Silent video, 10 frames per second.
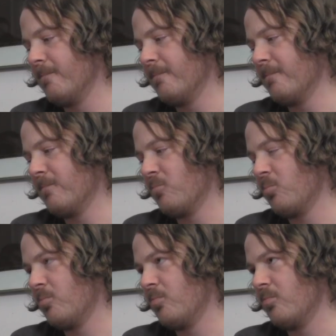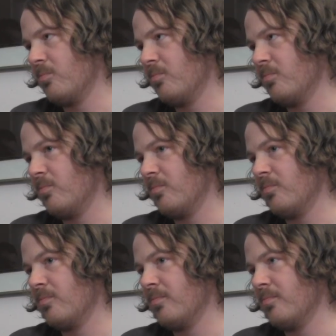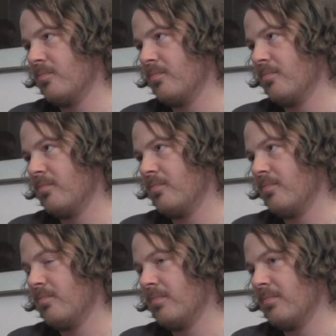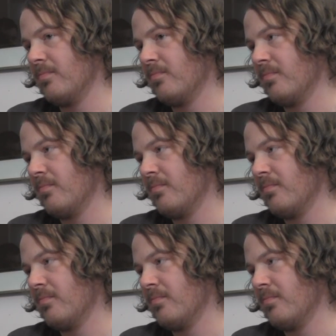(not speaking)